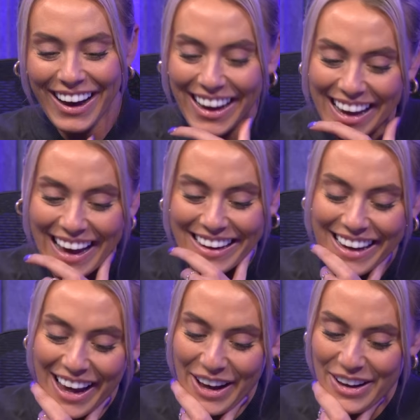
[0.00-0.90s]
Okay,
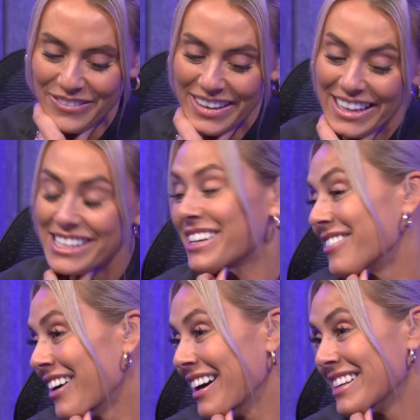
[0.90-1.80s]
so
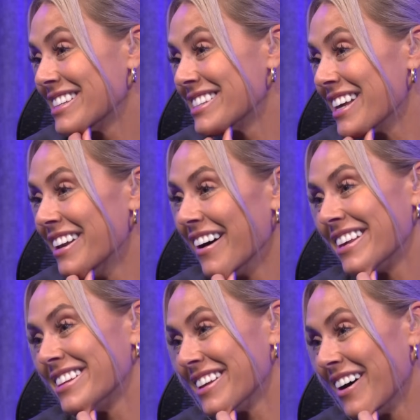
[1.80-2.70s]
right, this is A Night
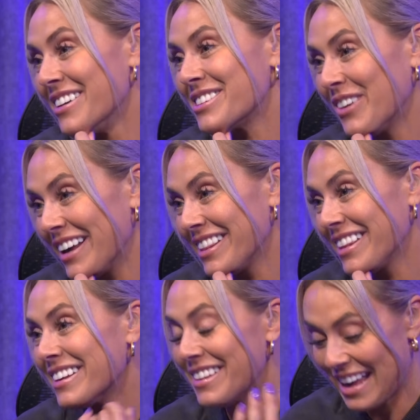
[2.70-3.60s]
at the Darts with
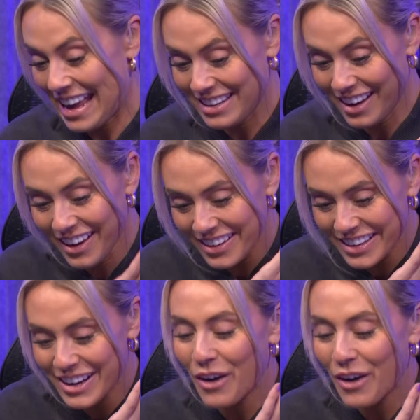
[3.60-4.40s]
Eddie Hearn.